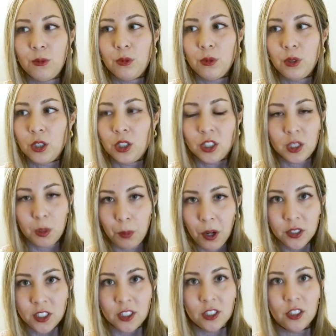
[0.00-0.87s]
you're
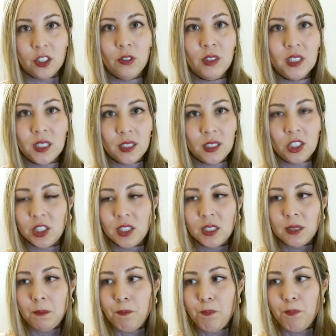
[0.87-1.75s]
supposed to do, is
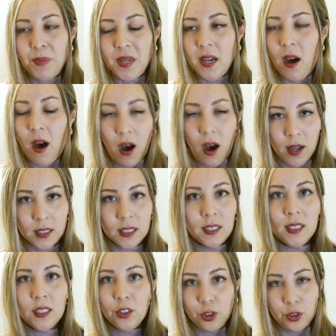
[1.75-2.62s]
just be
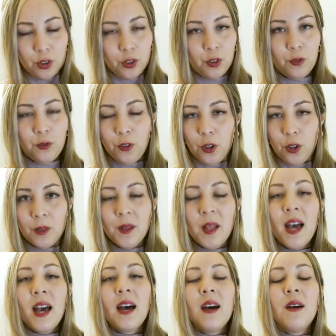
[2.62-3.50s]
honest and truthful.
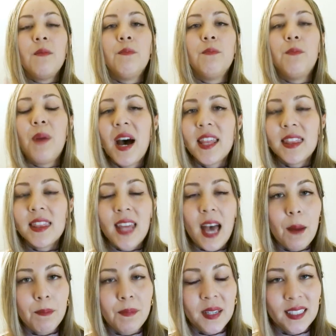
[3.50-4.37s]
But
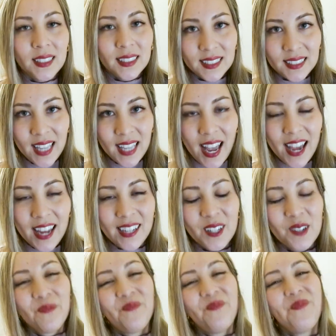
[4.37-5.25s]
that being
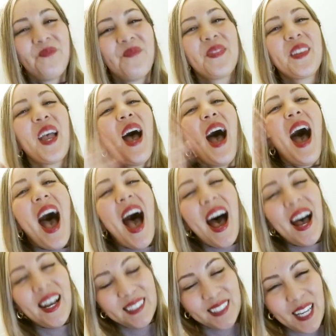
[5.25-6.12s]
said,
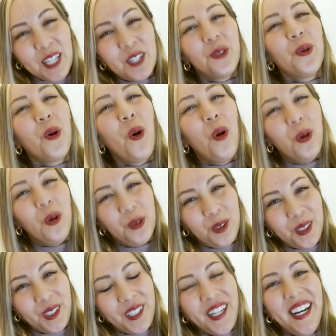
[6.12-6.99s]
as I grew
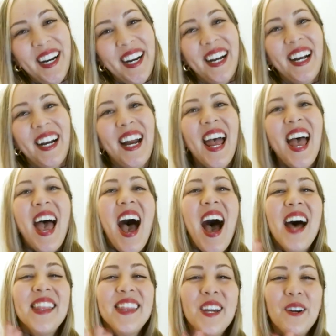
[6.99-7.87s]
older,
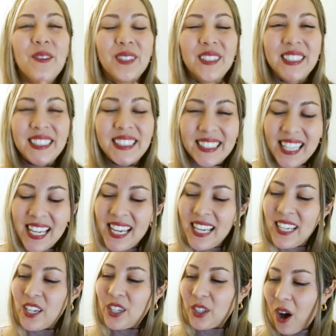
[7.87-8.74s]
there was this
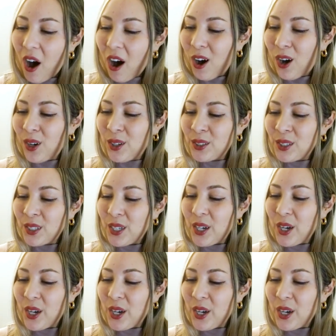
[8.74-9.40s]
thing called